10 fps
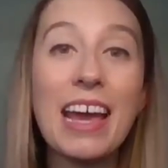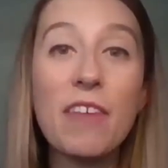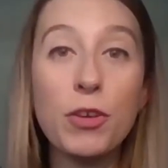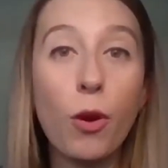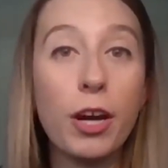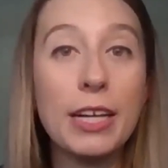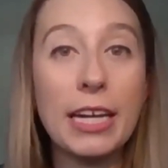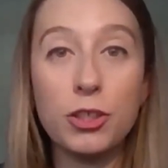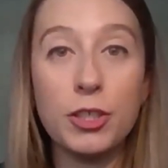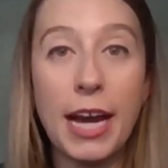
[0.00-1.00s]
If you are an
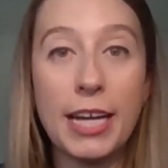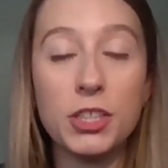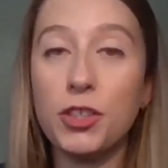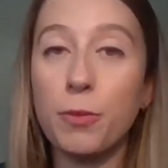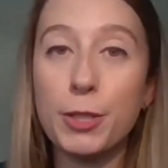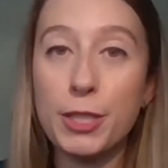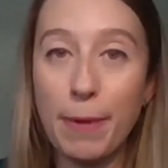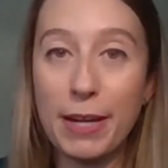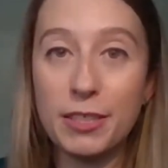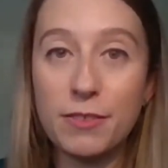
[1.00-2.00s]
international
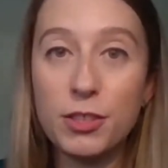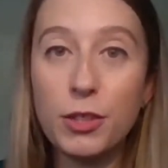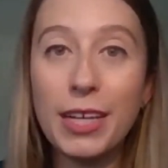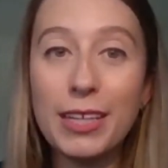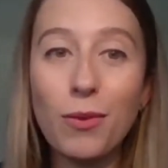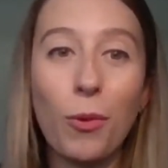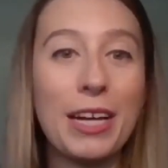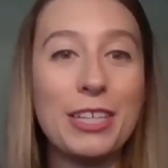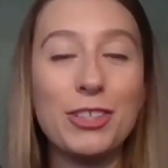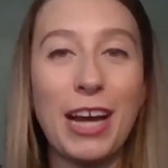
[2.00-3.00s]
prospective student or
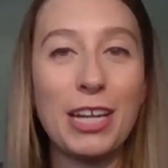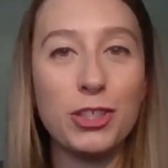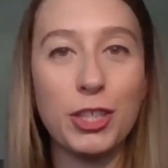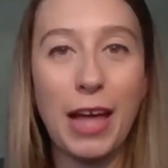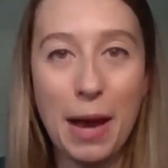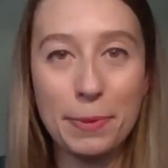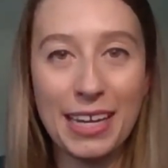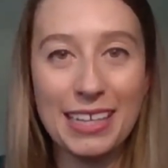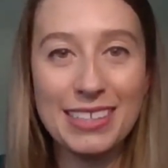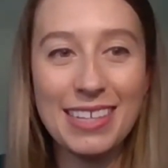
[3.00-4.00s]
international
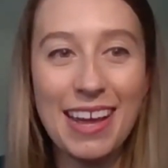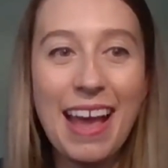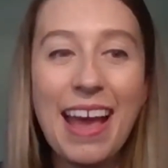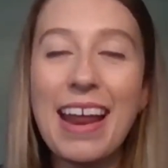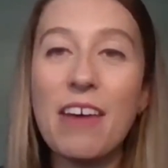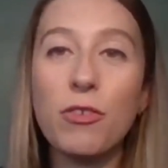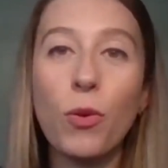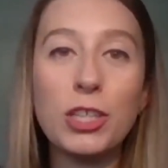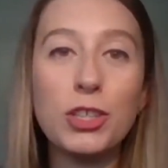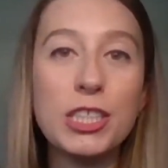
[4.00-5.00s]
applicant and have
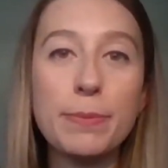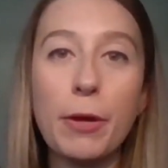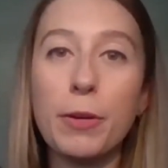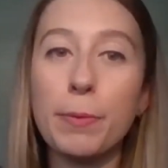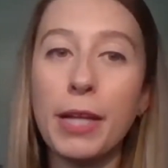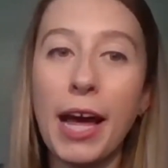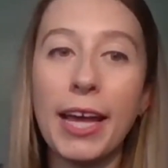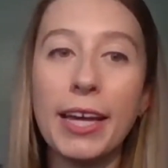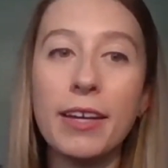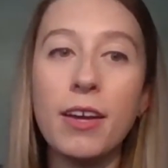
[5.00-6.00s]
questions about
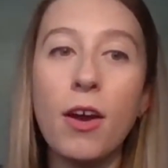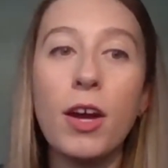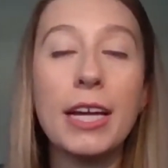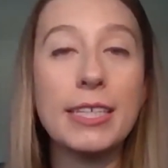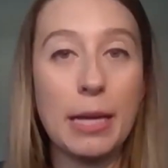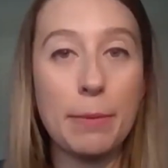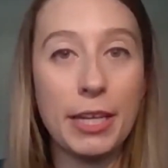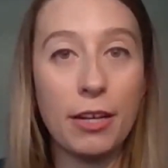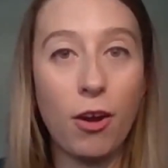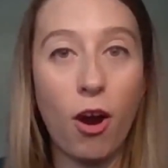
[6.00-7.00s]
applying,
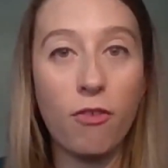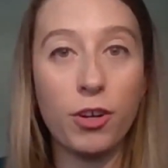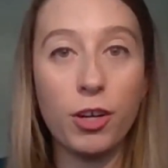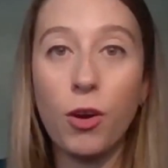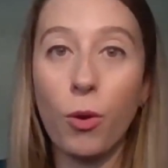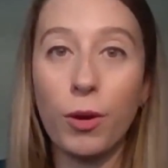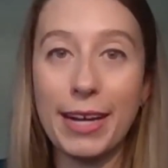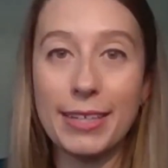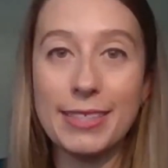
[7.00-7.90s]
accepting an offer, or next